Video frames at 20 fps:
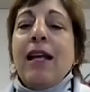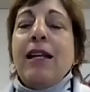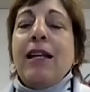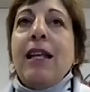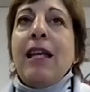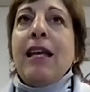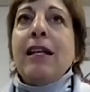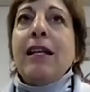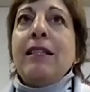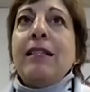
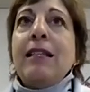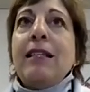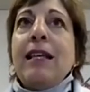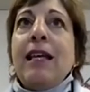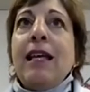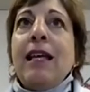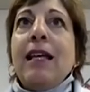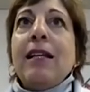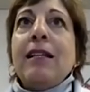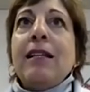
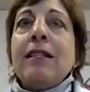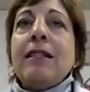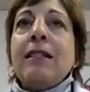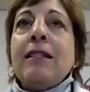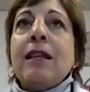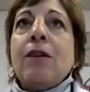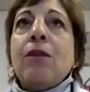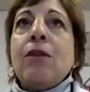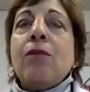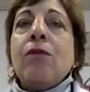Nancy is
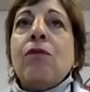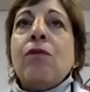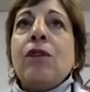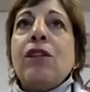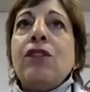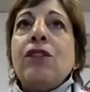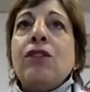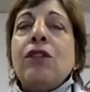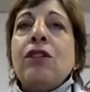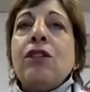the
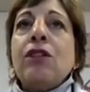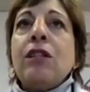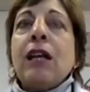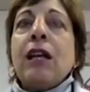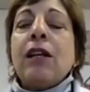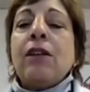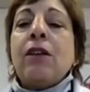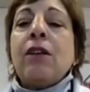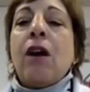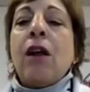research
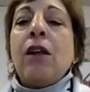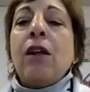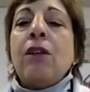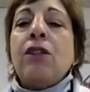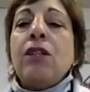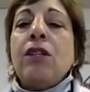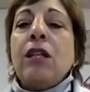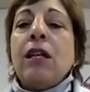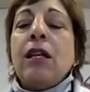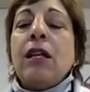
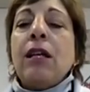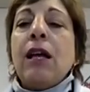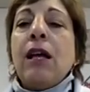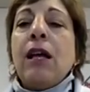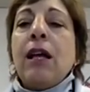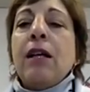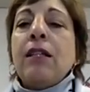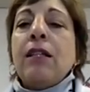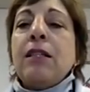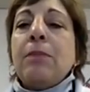technology
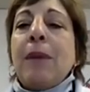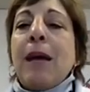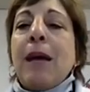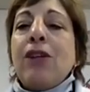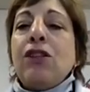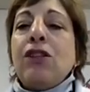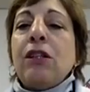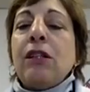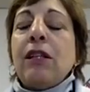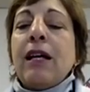
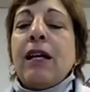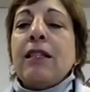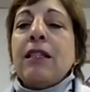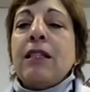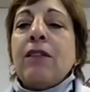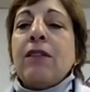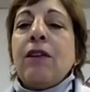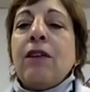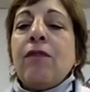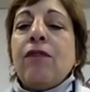
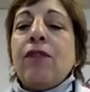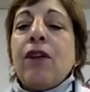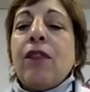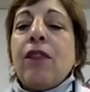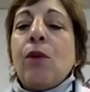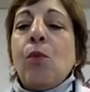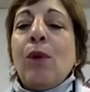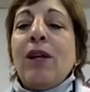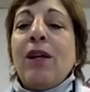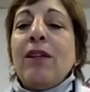specialist for
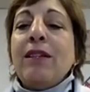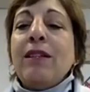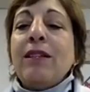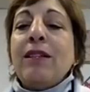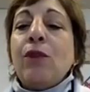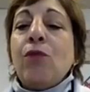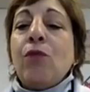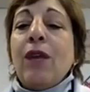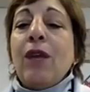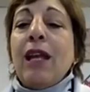the
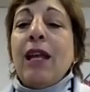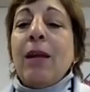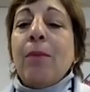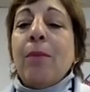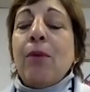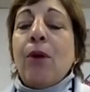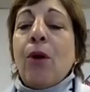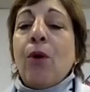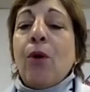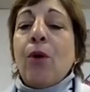Wilson Reading
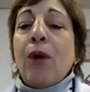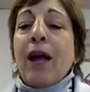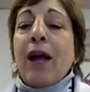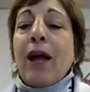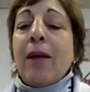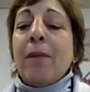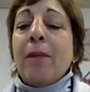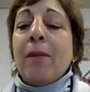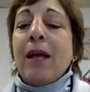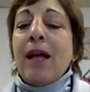
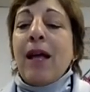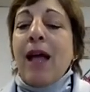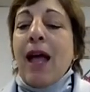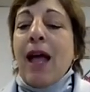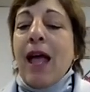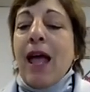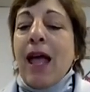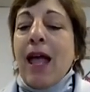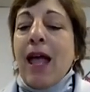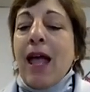Program.
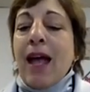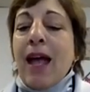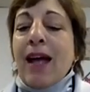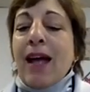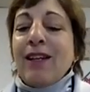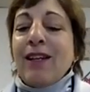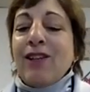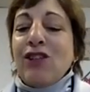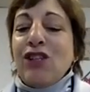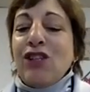
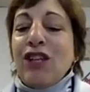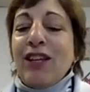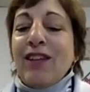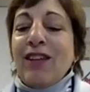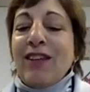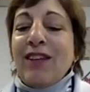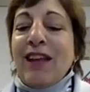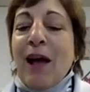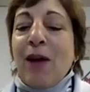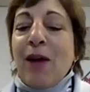And she
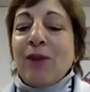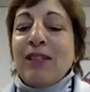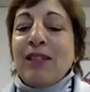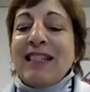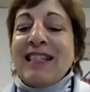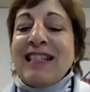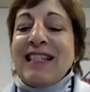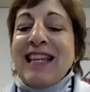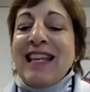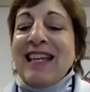is an
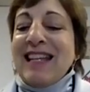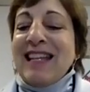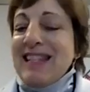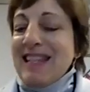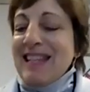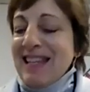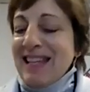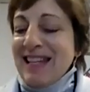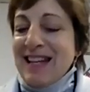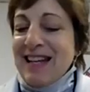
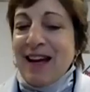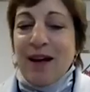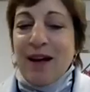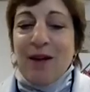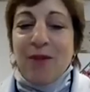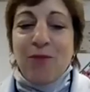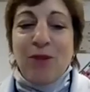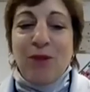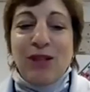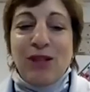outstanding
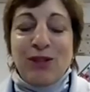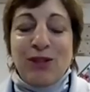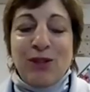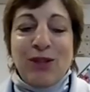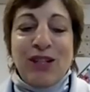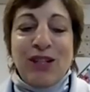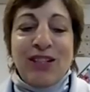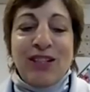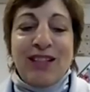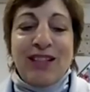
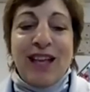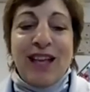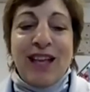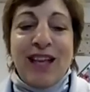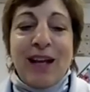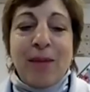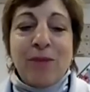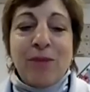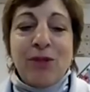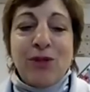resource, and
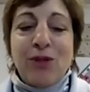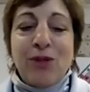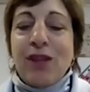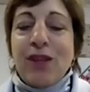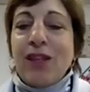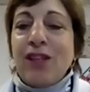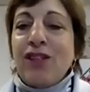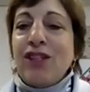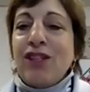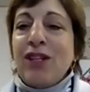I'm sure
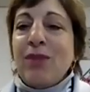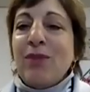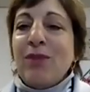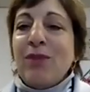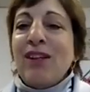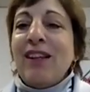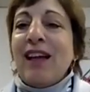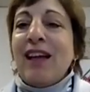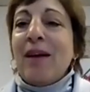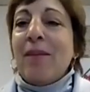that she
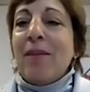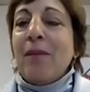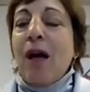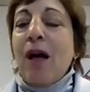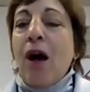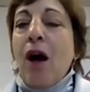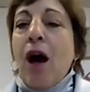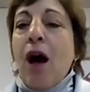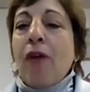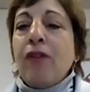will
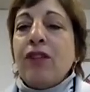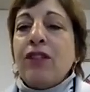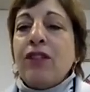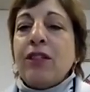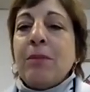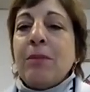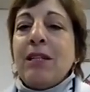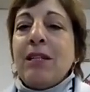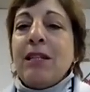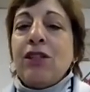offer
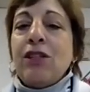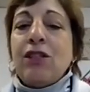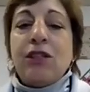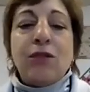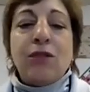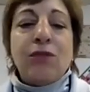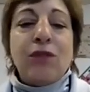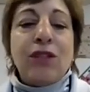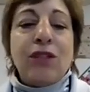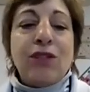some
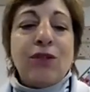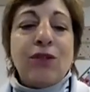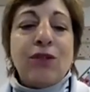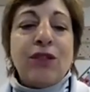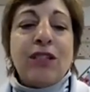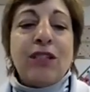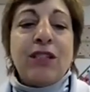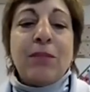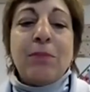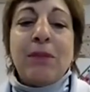additional
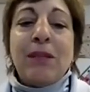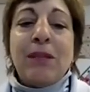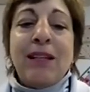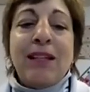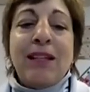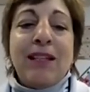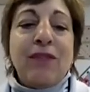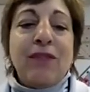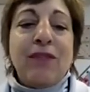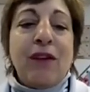resources.
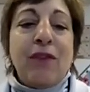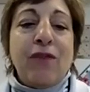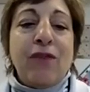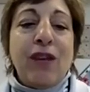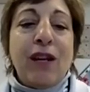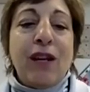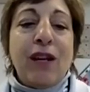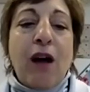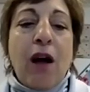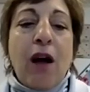Please feel
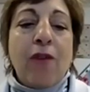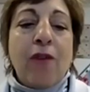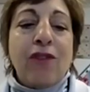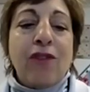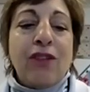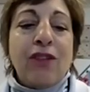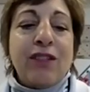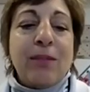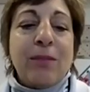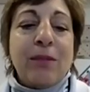free to
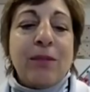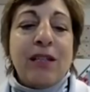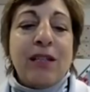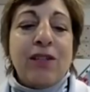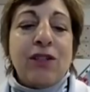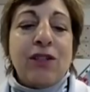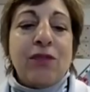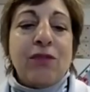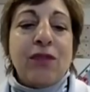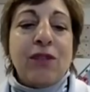offer some
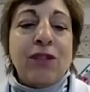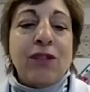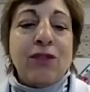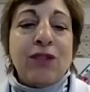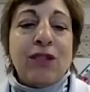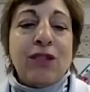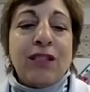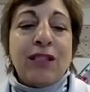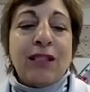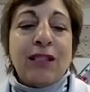additional
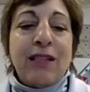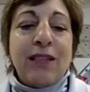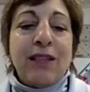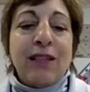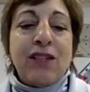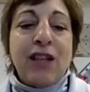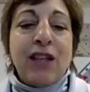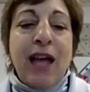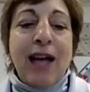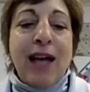resources in the
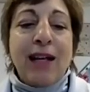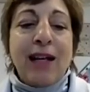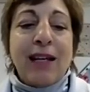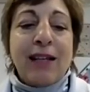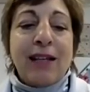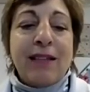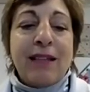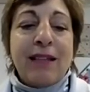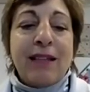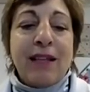chat,
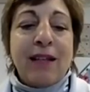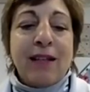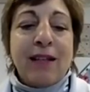Nancy.